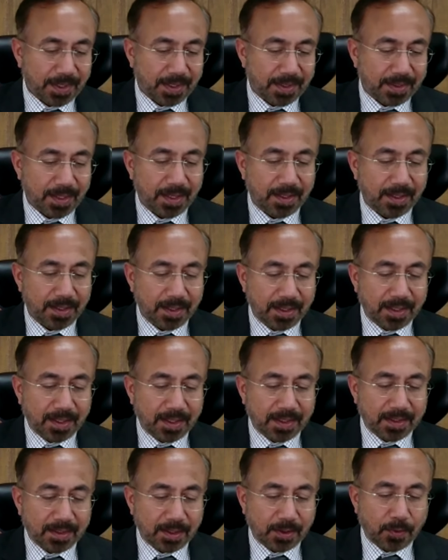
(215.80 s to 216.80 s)
Then
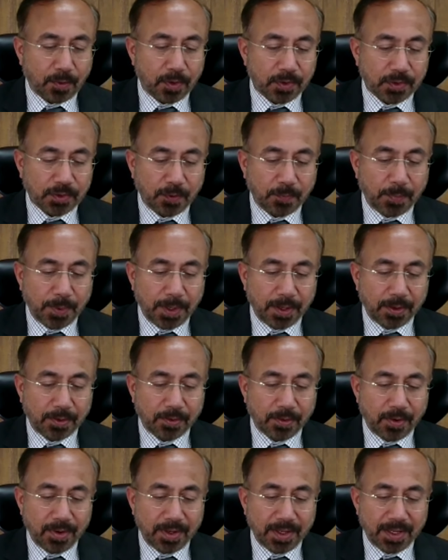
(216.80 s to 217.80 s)
the cost of being
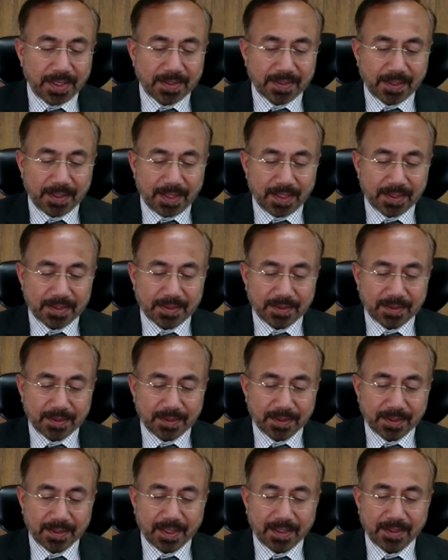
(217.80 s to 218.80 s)
wrong is
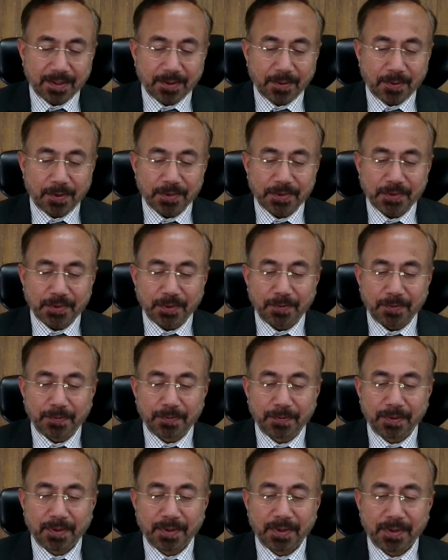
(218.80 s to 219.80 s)
less than the cost of
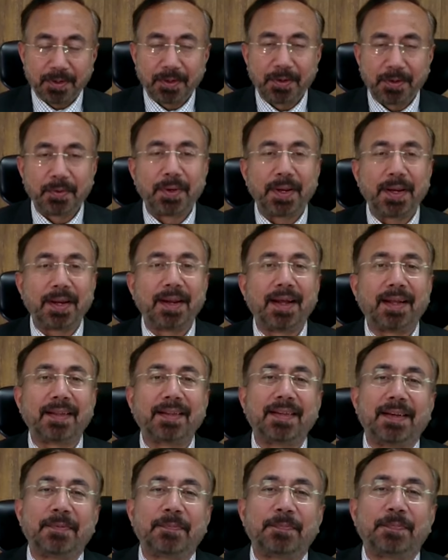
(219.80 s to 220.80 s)
doing
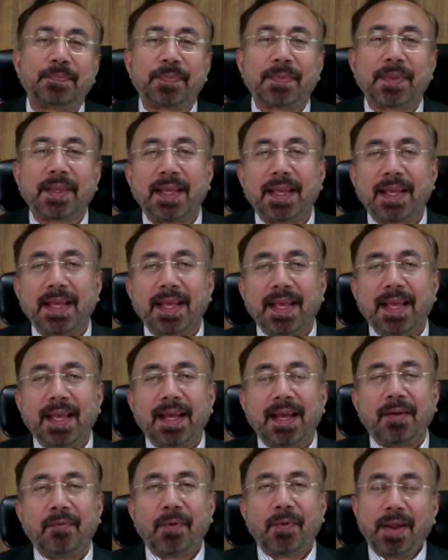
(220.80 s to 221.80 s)
nothing.
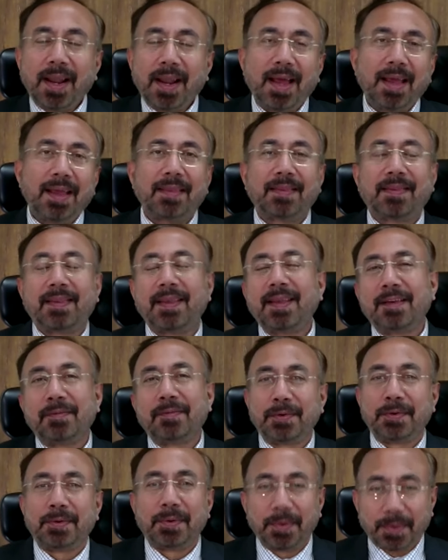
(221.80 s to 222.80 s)
Well, I think if
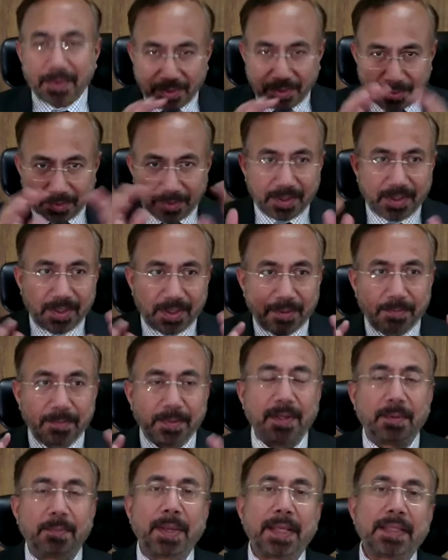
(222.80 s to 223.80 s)
you look into the
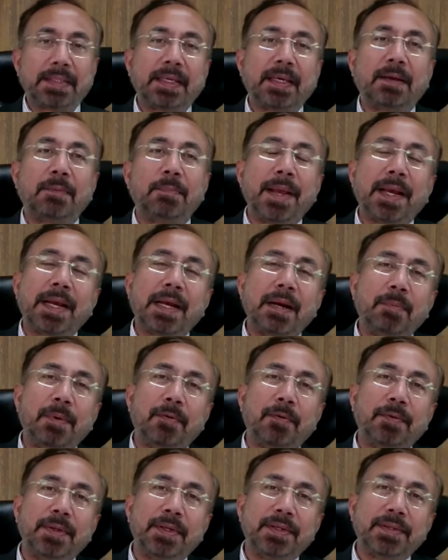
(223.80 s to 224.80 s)
uh, basic makeup
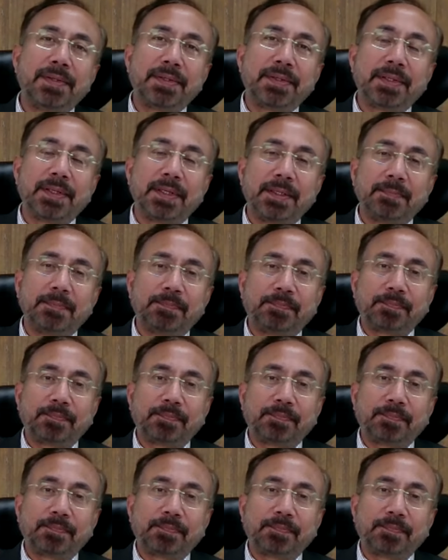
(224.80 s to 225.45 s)
of these uh,